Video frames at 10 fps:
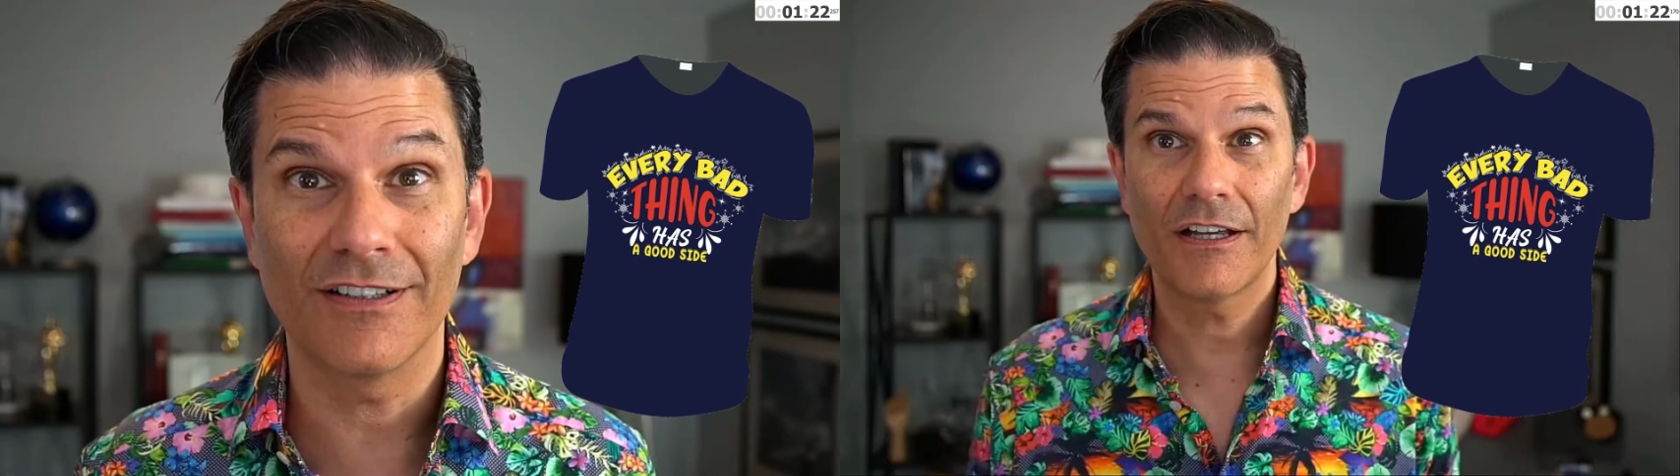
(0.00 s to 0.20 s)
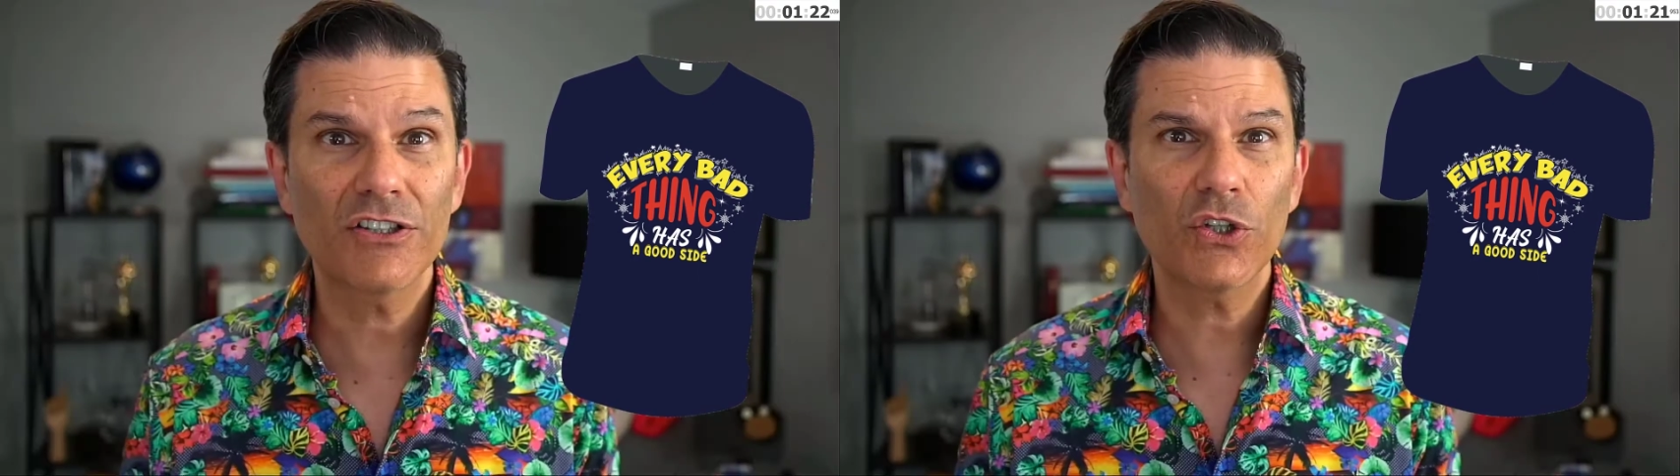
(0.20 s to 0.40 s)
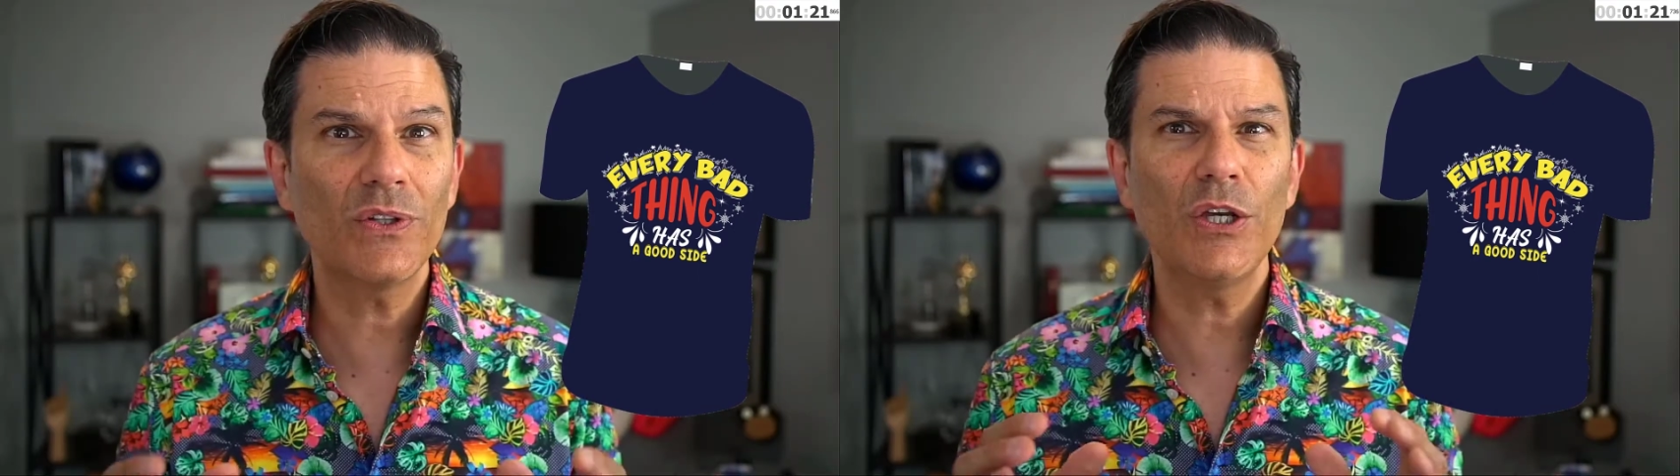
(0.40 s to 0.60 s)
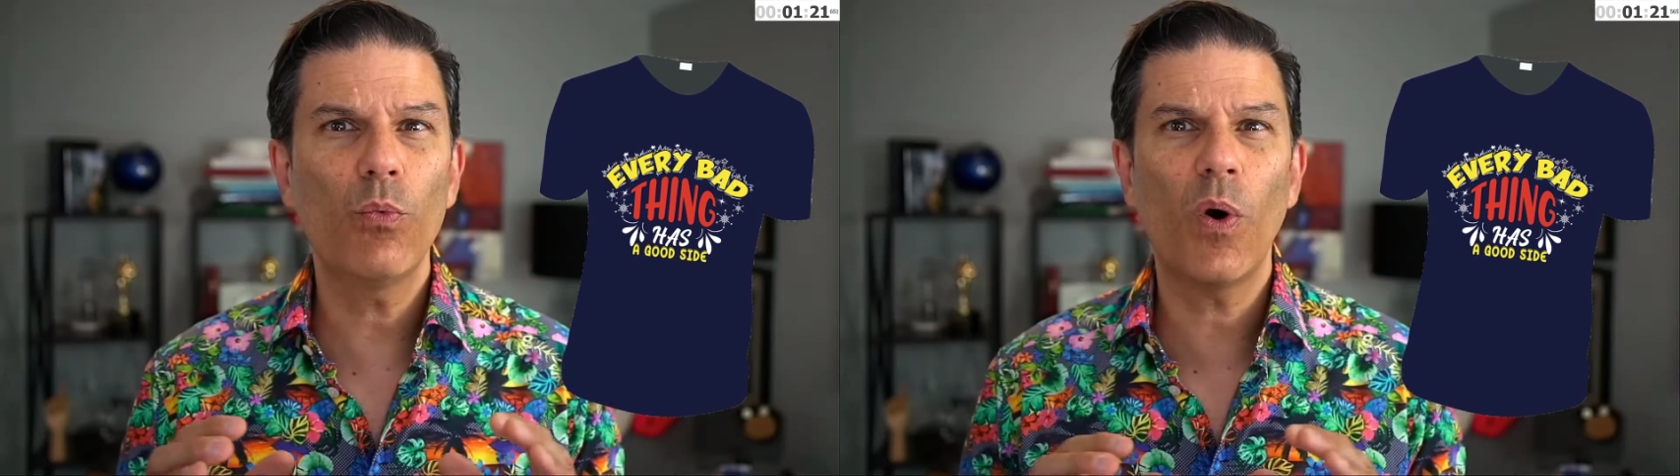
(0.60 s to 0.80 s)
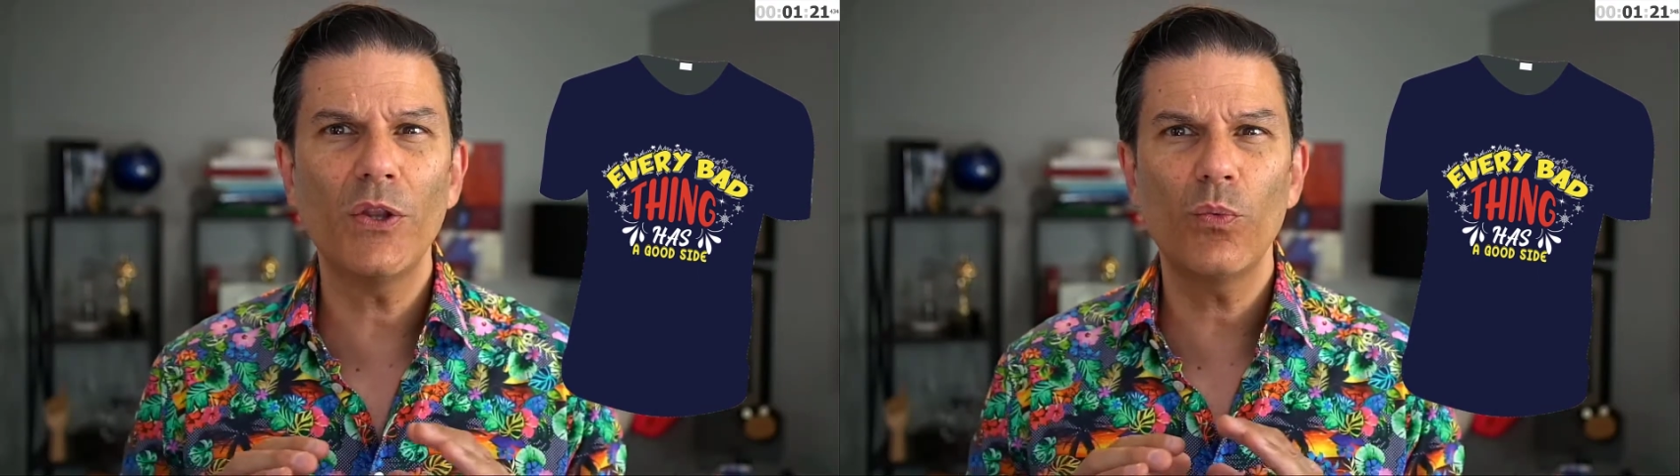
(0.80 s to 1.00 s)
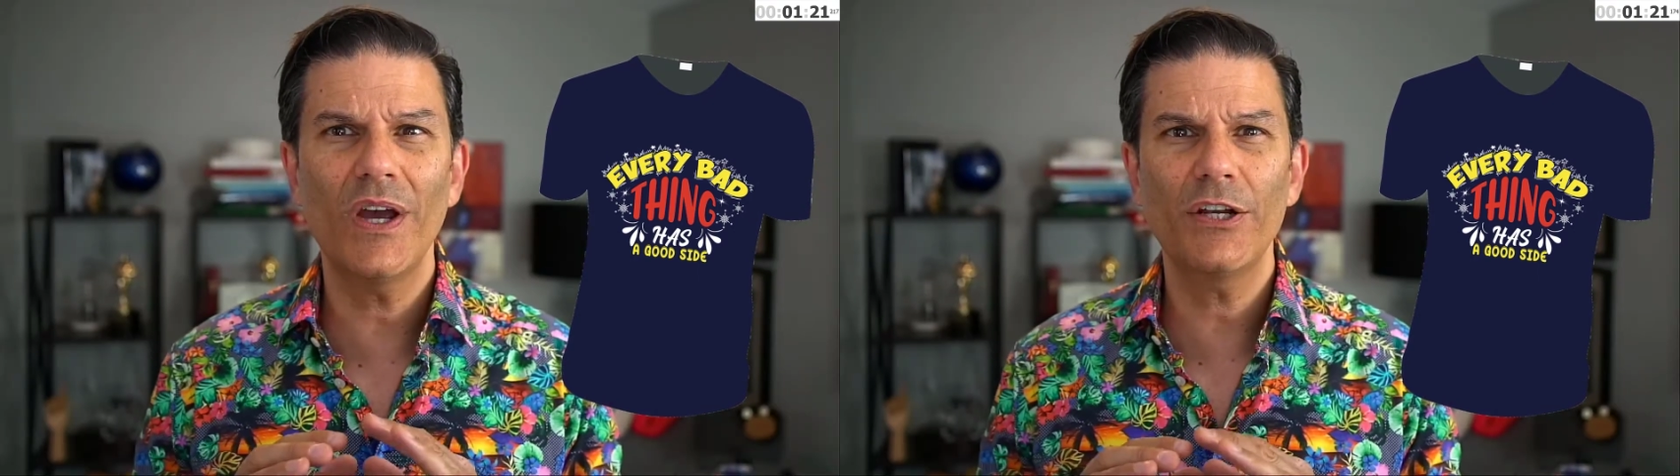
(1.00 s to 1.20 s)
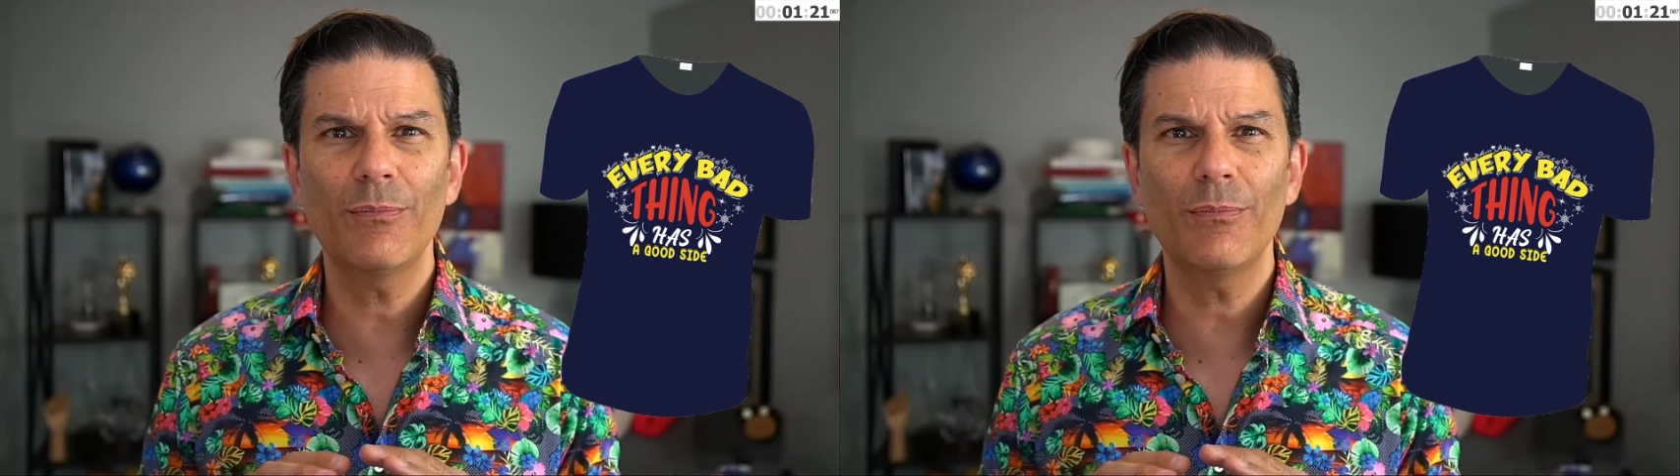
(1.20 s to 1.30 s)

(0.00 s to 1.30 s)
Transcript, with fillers: There's only one way to